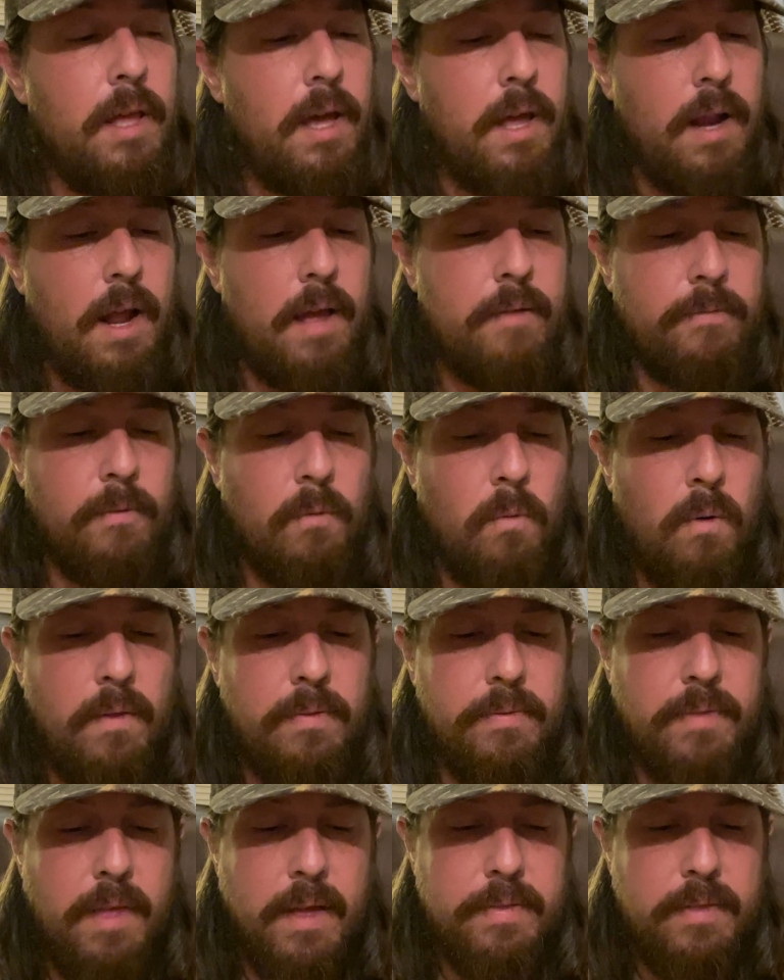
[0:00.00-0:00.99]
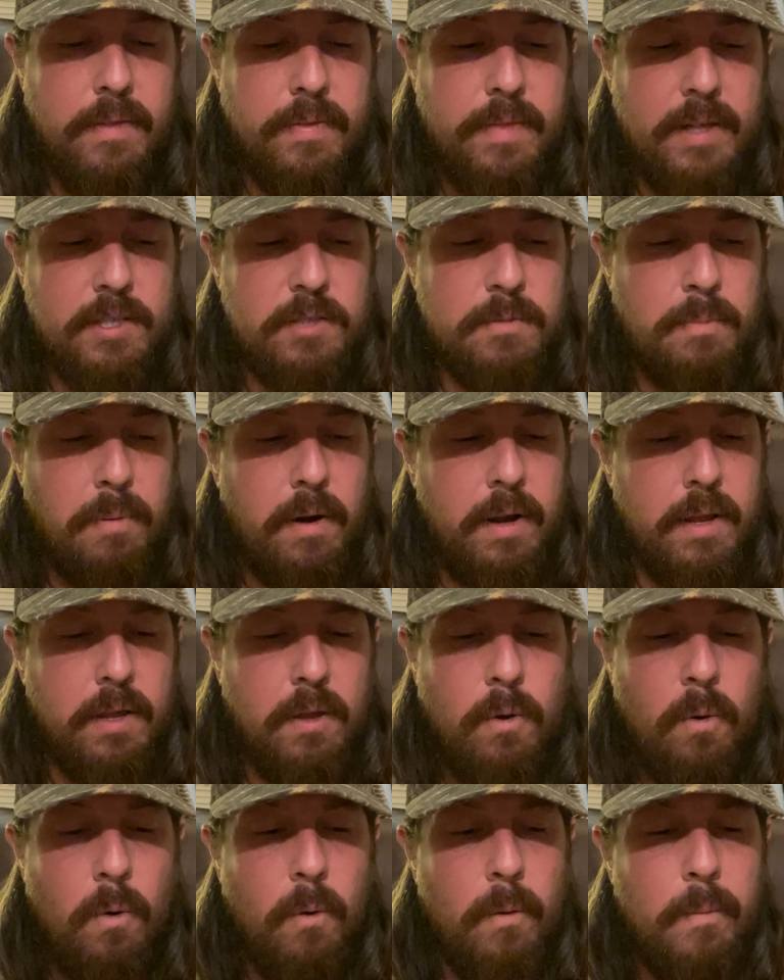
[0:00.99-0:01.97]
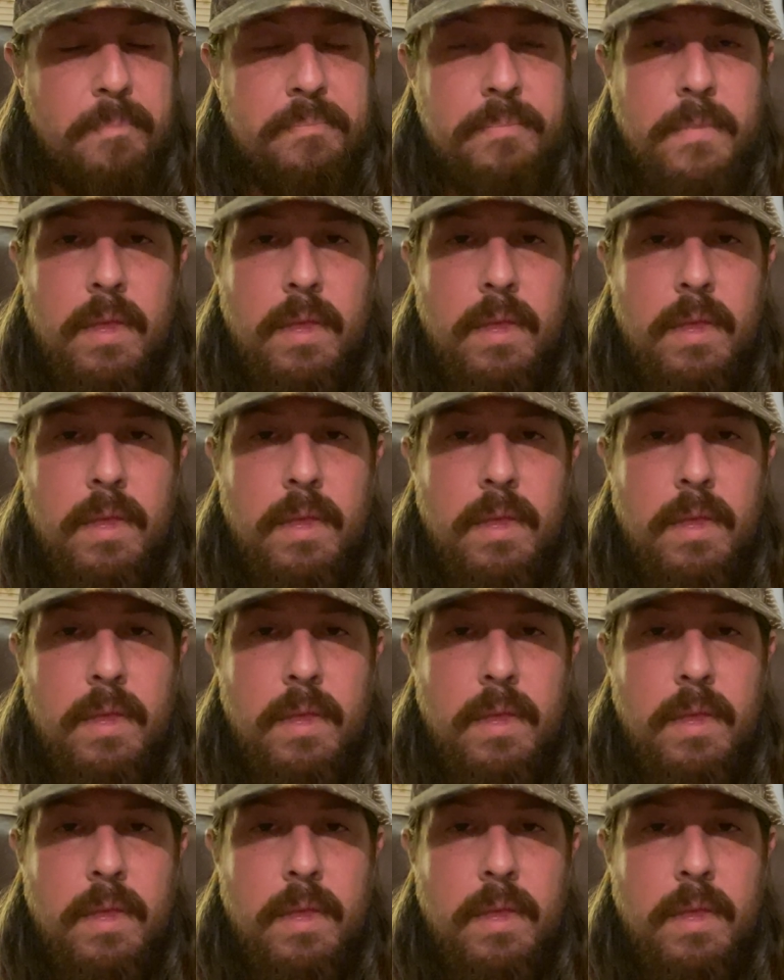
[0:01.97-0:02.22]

And I, for one, think that that's pretty cool.